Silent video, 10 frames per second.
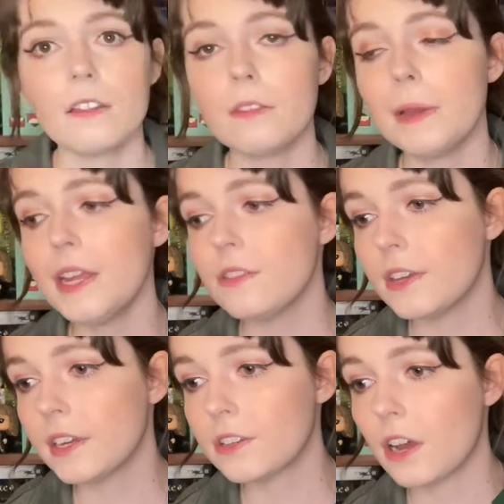The main
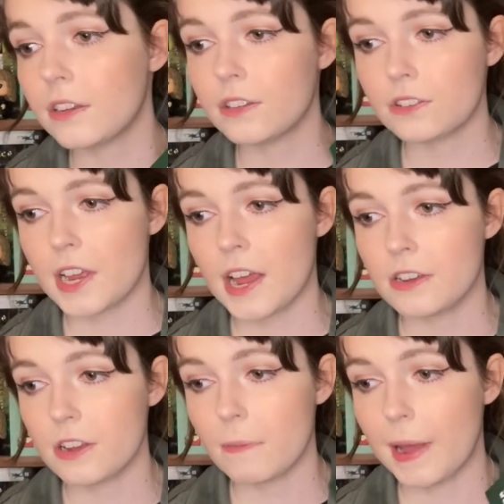thing to
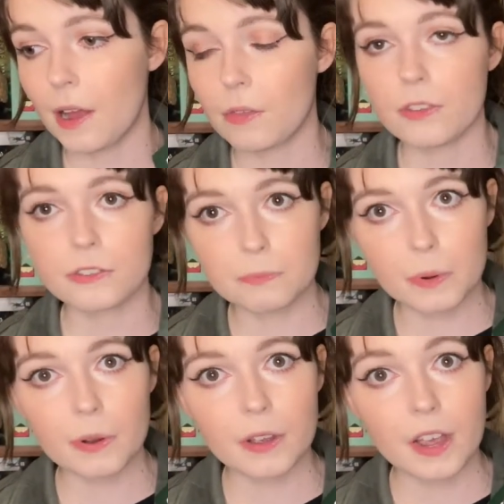understand about this
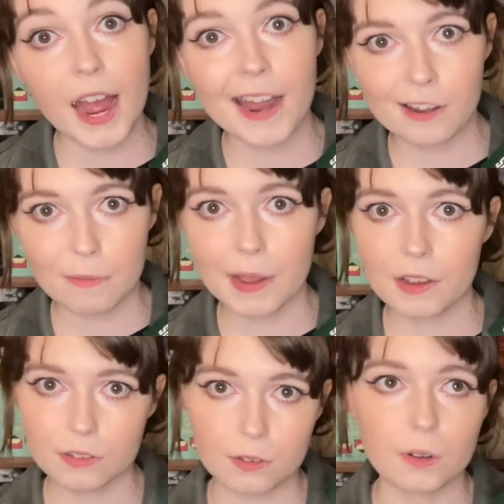book and
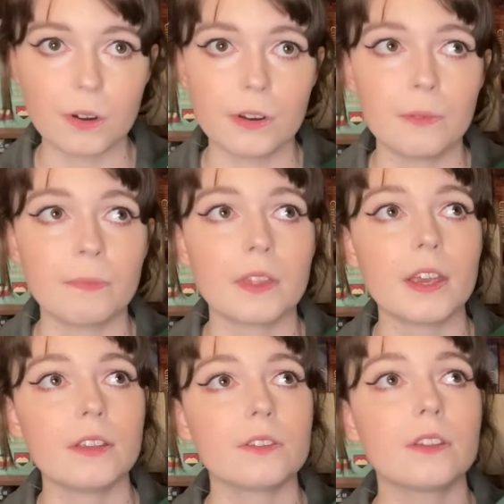about Snow
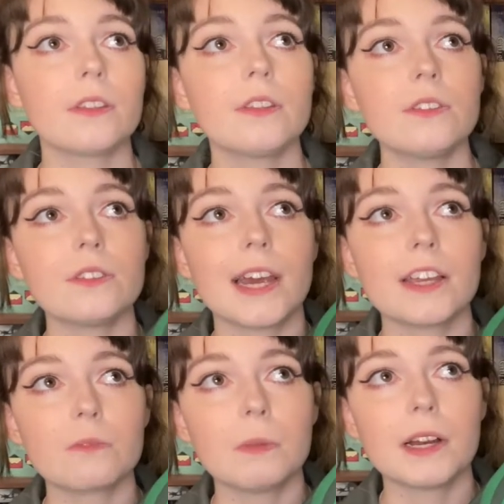is that this
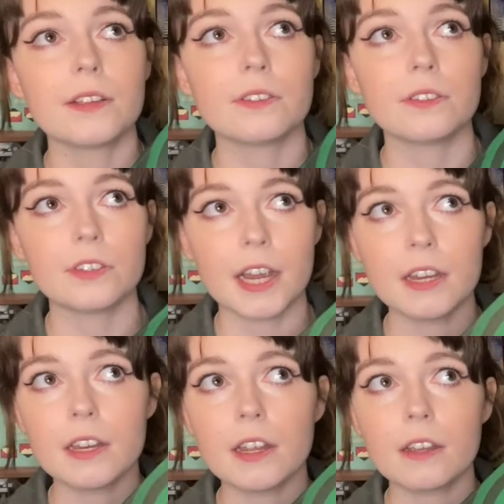takes place
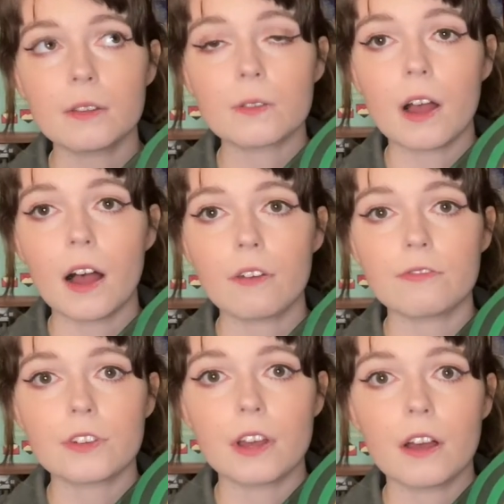10 years
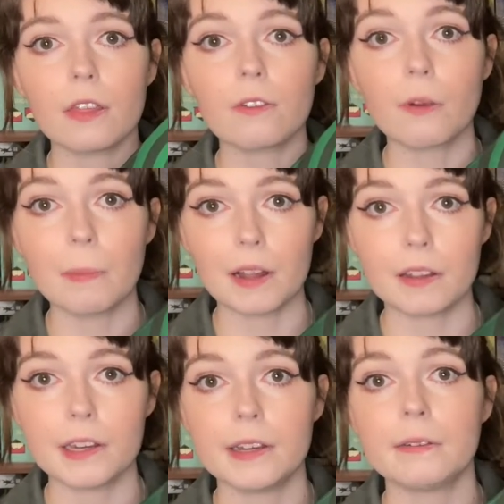after the
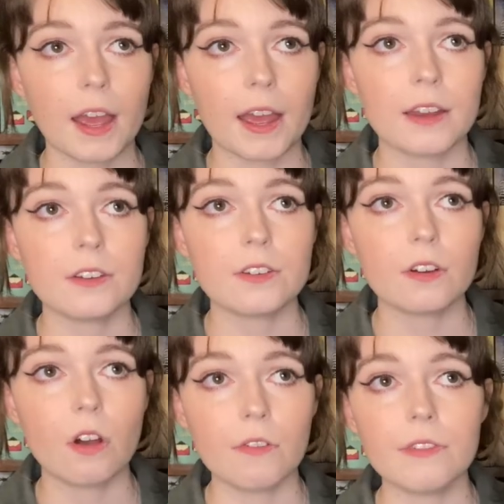rebellion, and
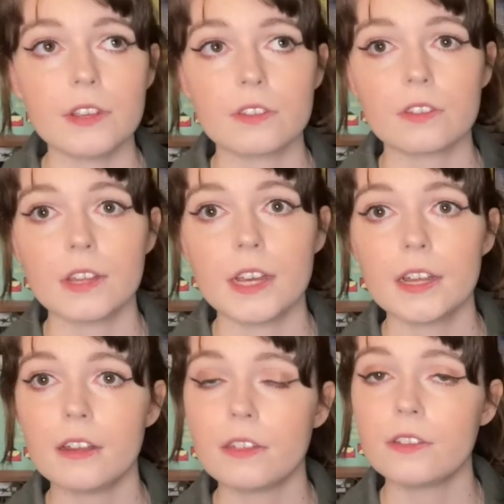
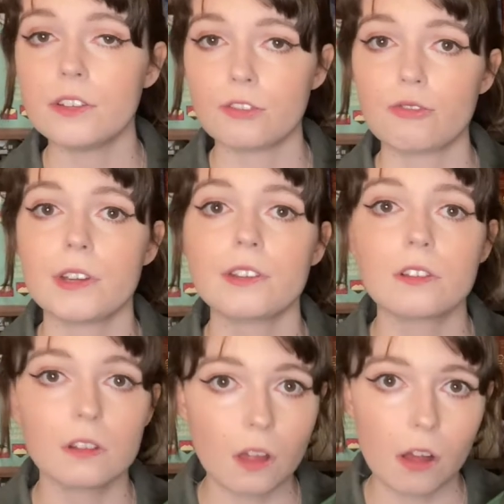obviously the
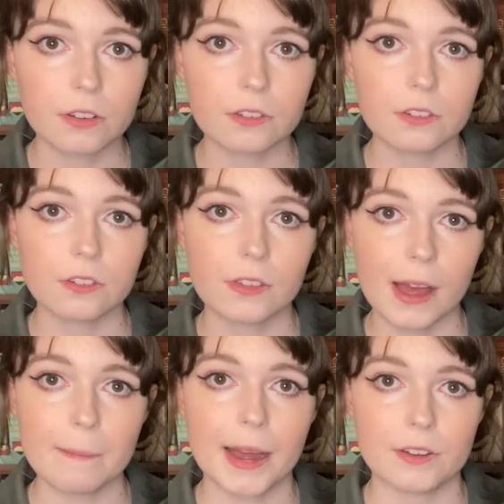districts lost
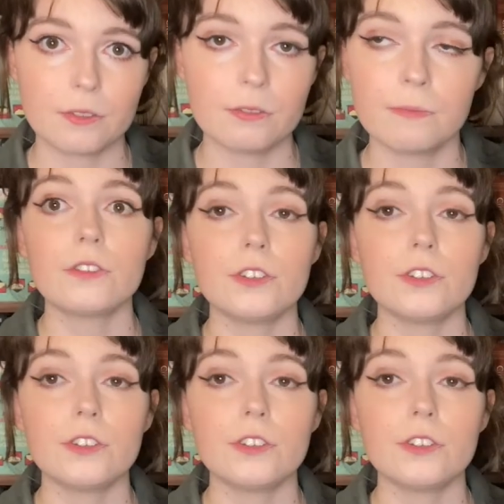that battle.